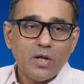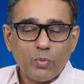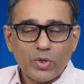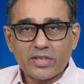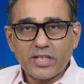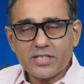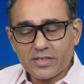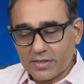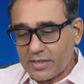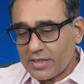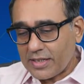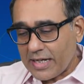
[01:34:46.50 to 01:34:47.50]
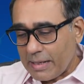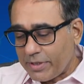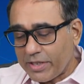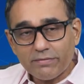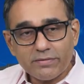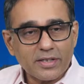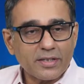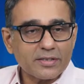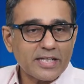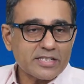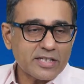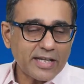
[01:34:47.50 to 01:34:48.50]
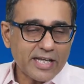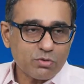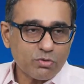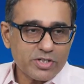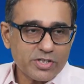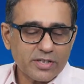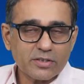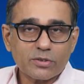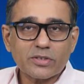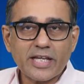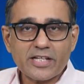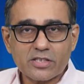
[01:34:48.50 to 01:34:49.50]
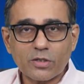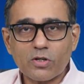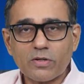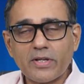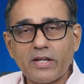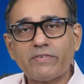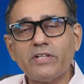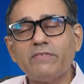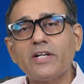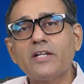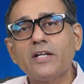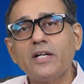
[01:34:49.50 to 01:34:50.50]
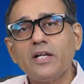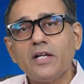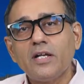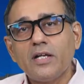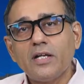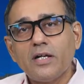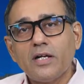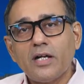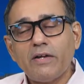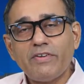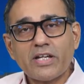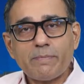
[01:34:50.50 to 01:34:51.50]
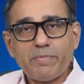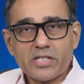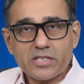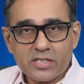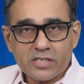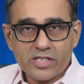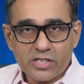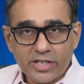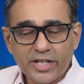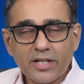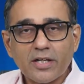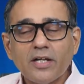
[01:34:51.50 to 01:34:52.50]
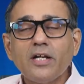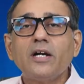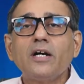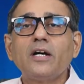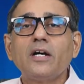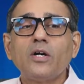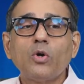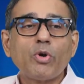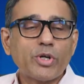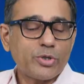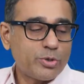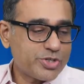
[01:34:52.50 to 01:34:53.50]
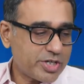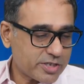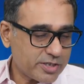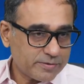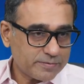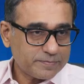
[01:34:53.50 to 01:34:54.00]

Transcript: With this, I believe that's the last question. So thanks a lot, everyone, having a patience listening. Over to you, Jason.